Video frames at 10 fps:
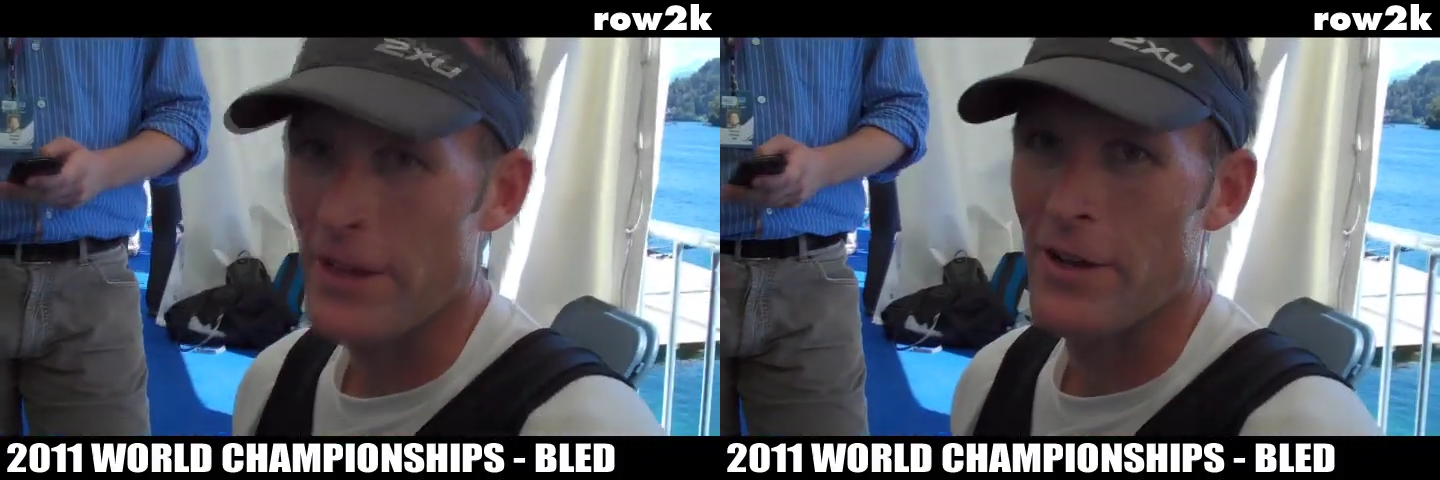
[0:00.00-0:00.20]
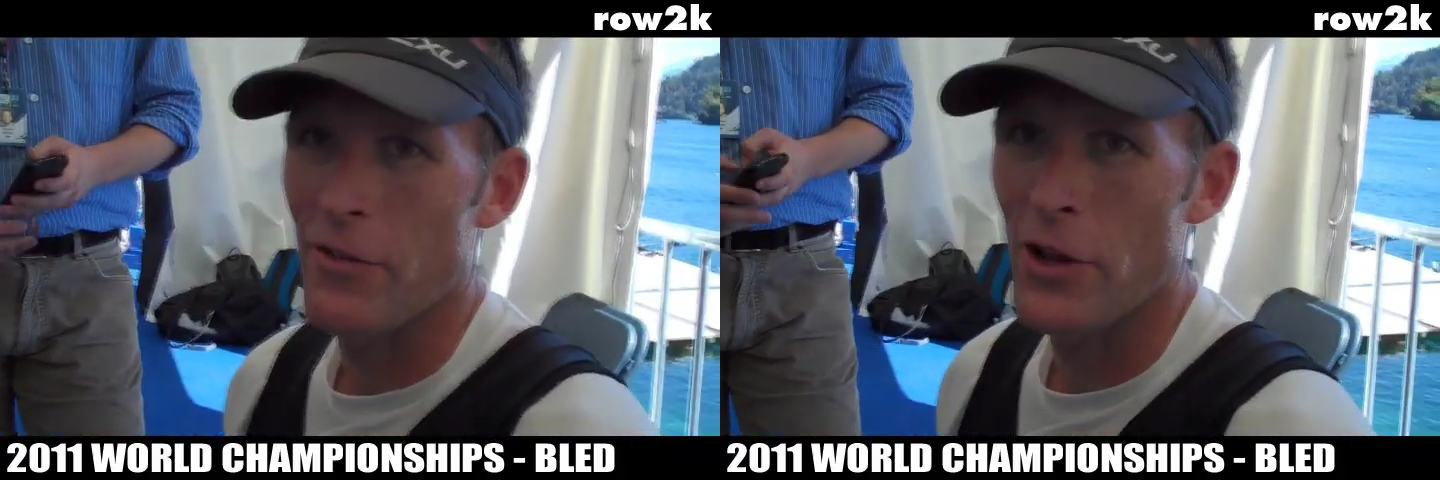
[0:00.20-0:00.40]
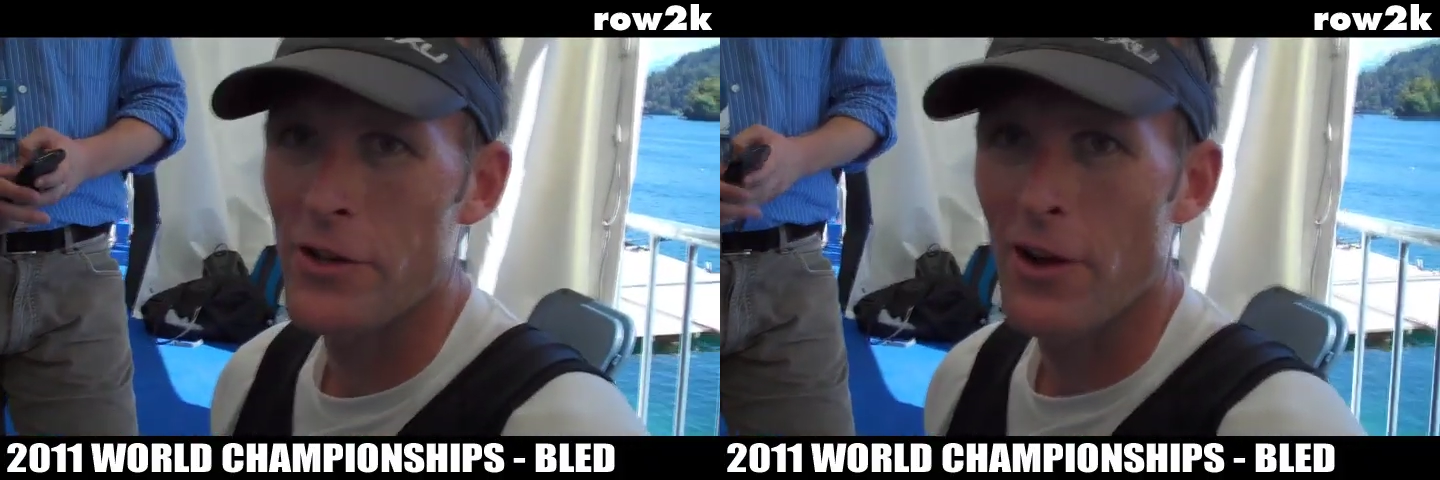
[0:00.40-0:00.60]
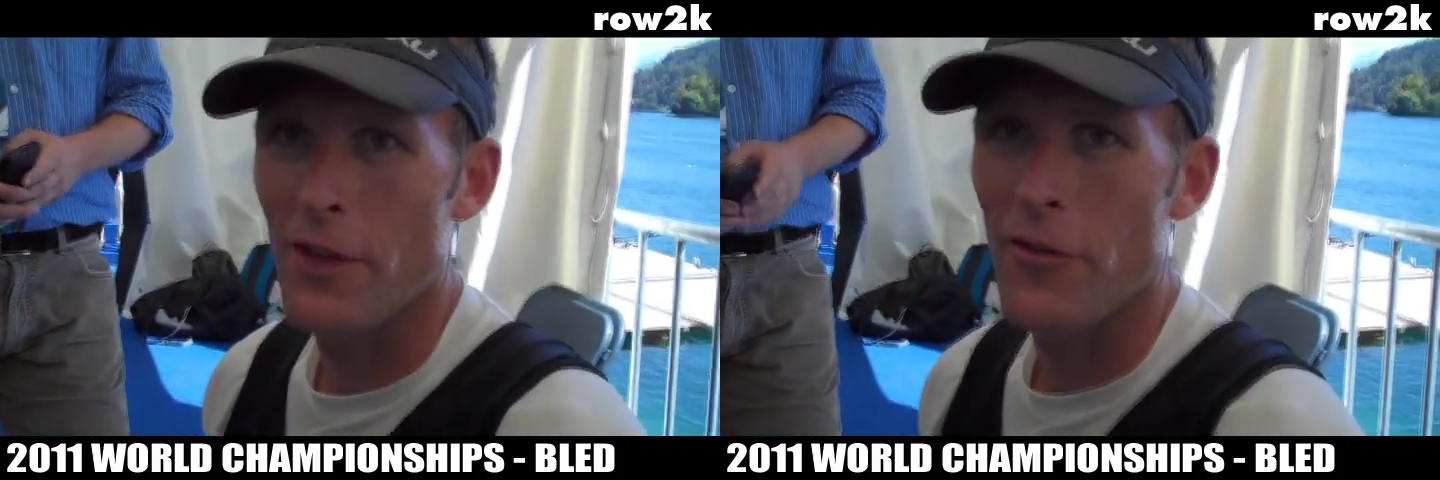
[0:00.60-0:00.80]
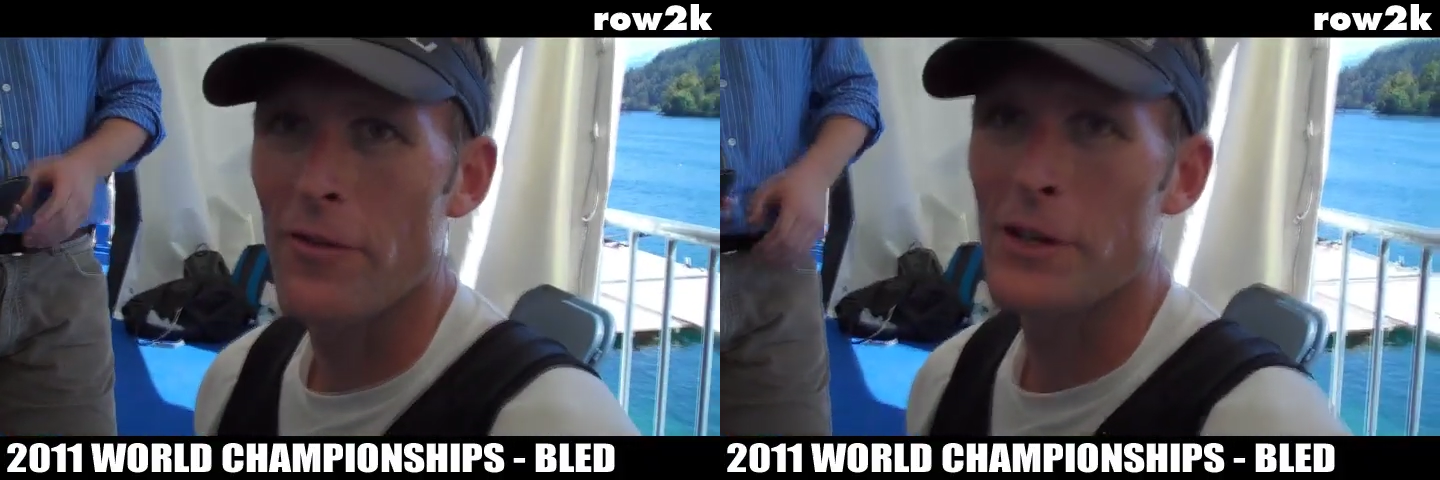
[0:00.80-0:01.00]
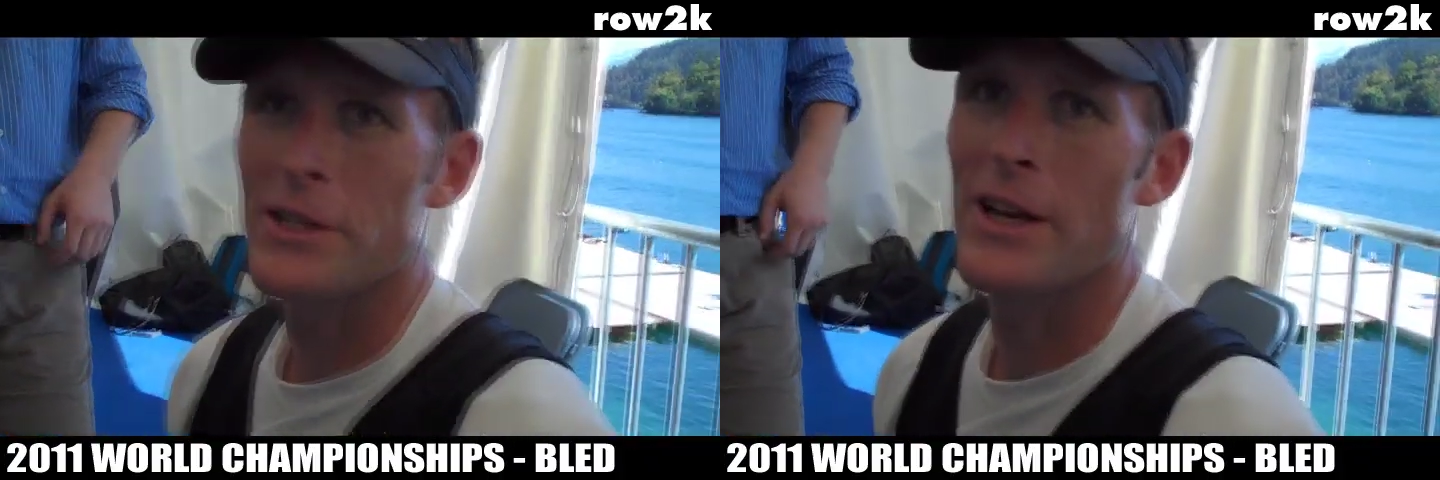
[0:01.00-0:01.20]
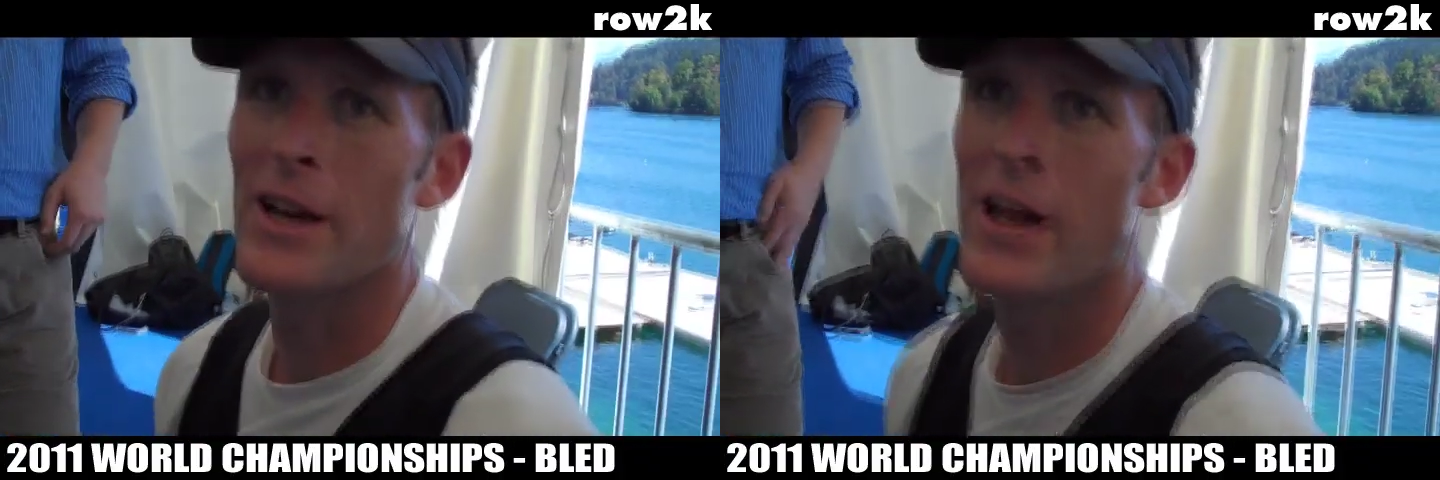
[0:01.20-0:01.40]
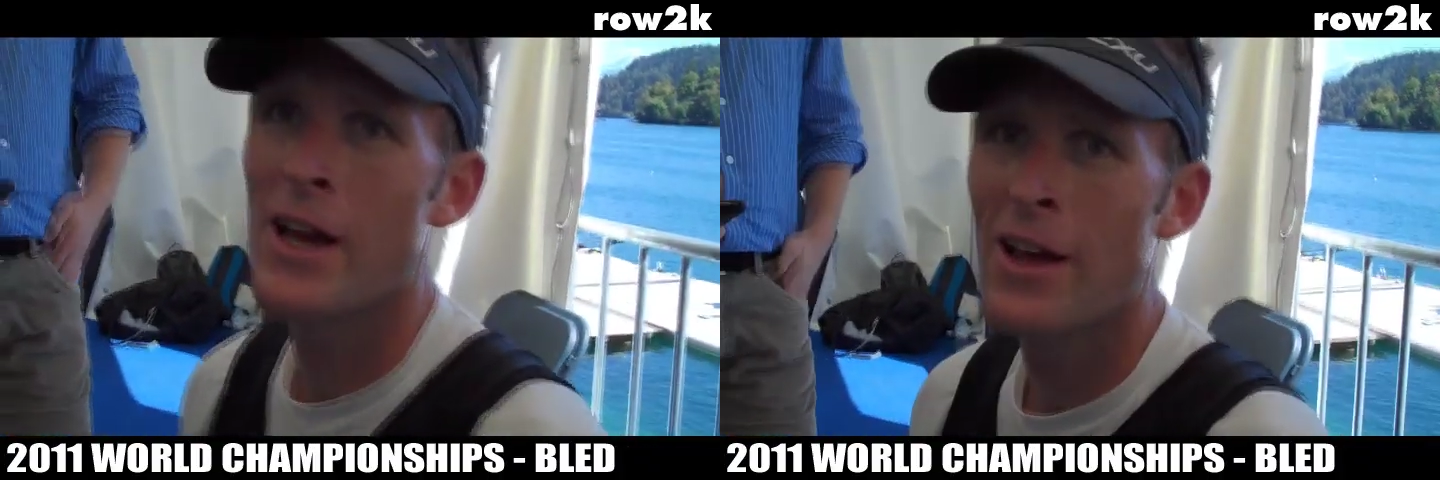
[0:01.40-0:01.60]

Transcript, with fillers: I think I've learnt a lot from this year.